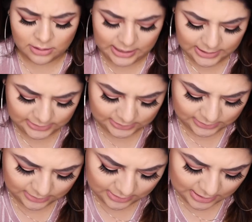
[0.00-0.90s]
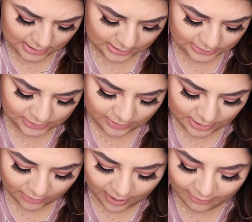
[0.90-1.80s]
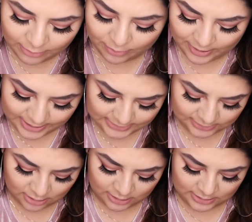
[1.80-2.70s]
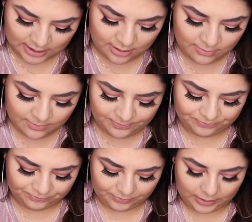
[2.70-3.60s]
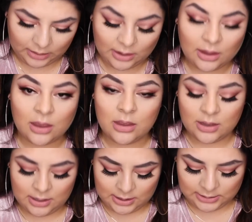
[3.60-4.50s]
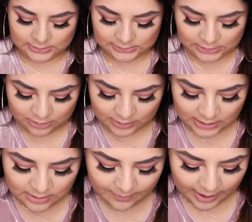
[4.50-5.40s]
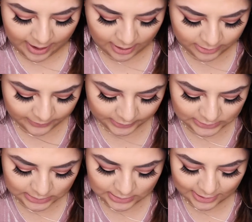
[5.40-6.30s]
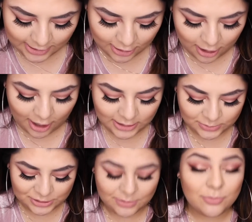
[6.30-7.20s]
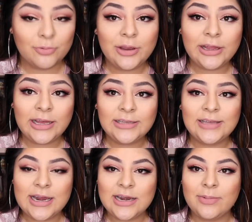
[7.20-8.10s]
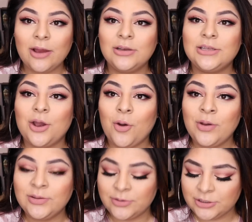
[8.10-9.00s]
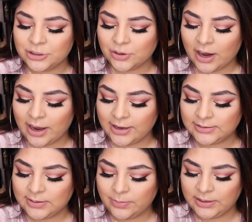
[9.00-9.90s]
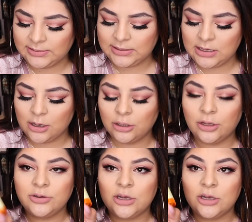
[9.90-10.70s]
I guess. So they don't have a price on them. So in the bag, the first thing that I got, which I'm really excited about because I always wanted to try, is the Pixi Glow